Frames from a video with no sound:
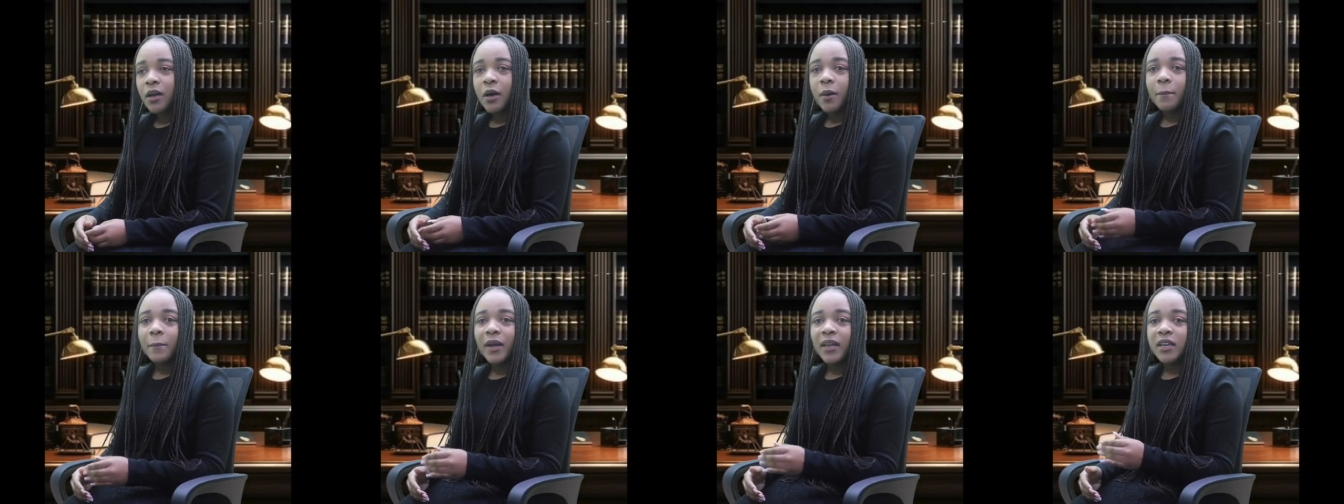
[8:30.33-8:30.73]

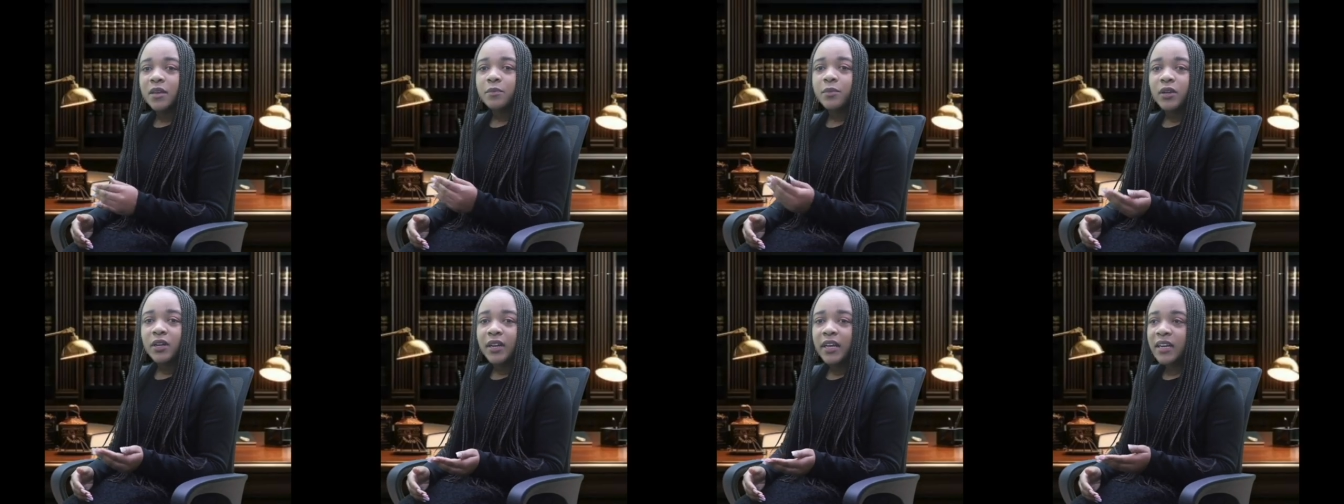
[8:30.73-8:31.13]

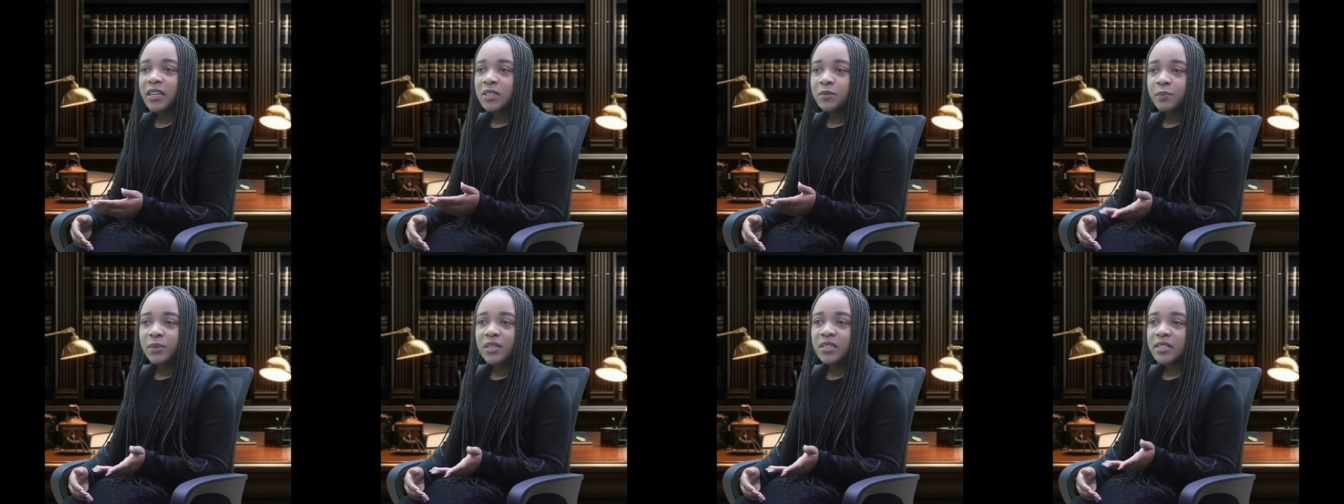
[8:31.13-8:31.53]

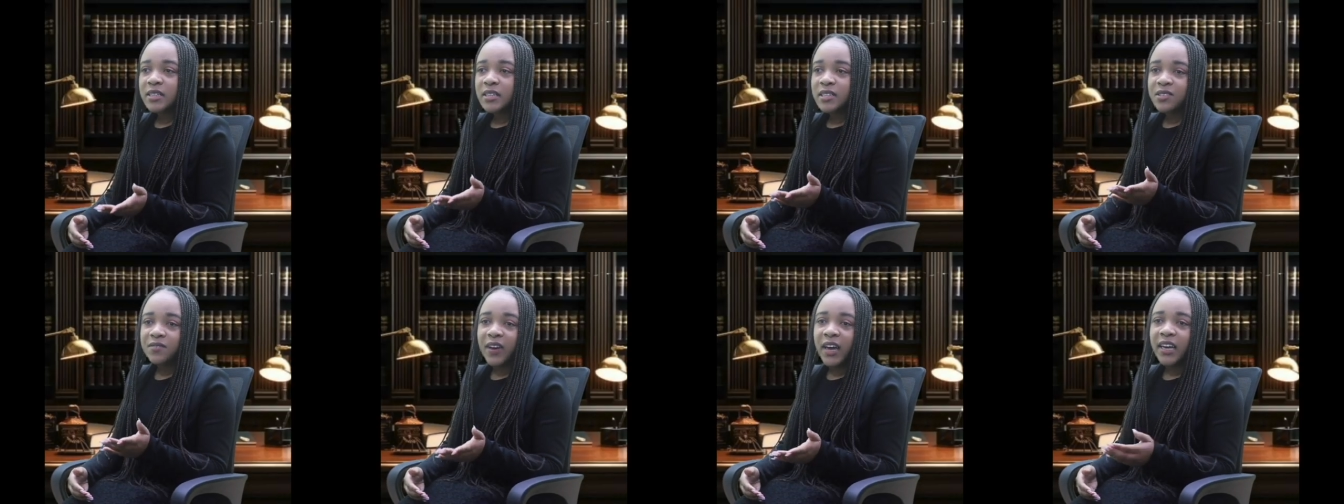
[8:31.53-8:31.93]
manipulate
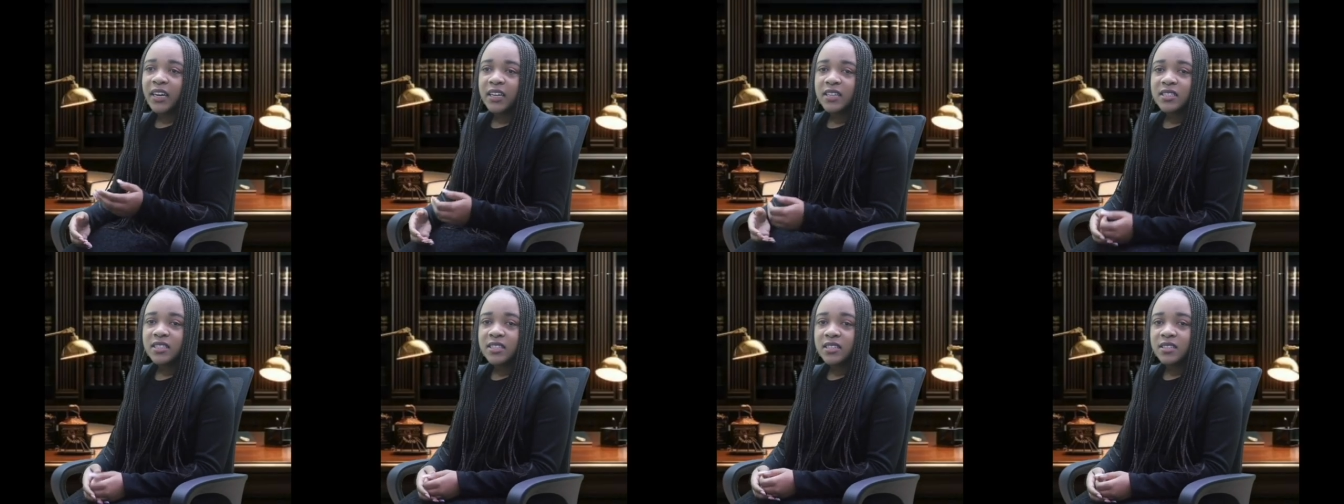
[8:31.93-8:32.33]
business
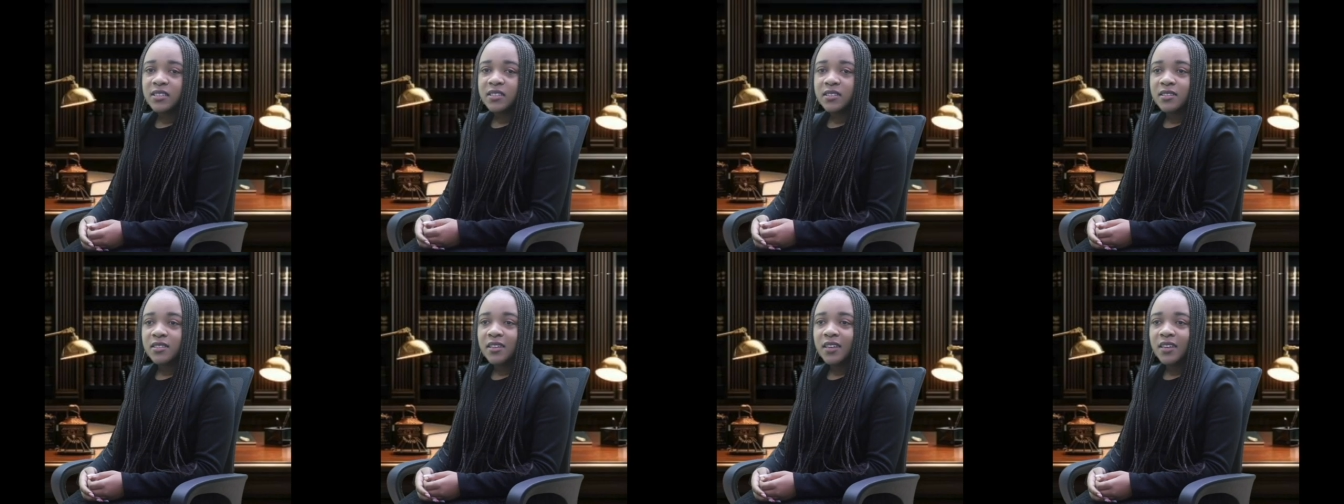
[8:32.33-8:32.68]
finances.